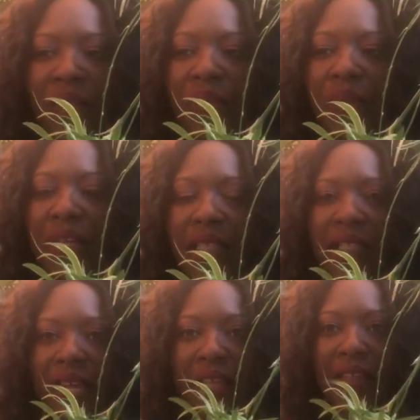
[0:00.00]
you can
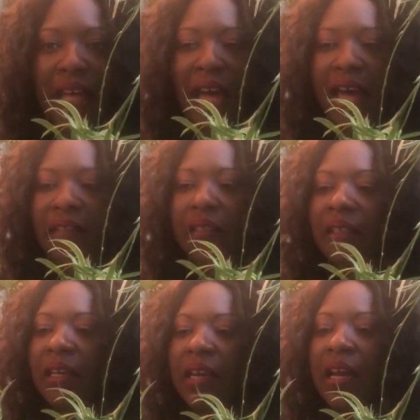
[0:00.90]
take that
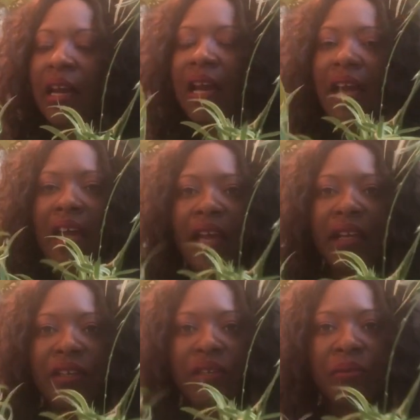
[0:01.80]

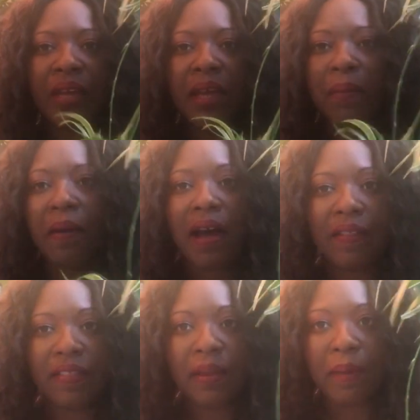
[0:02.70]
and you can
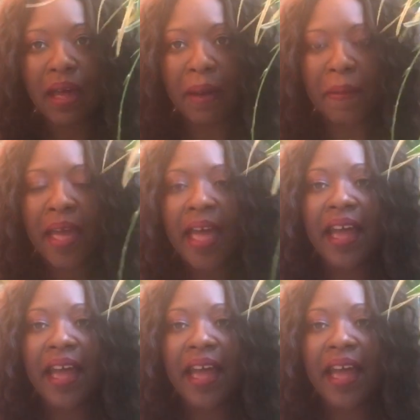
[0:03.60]
pot them up.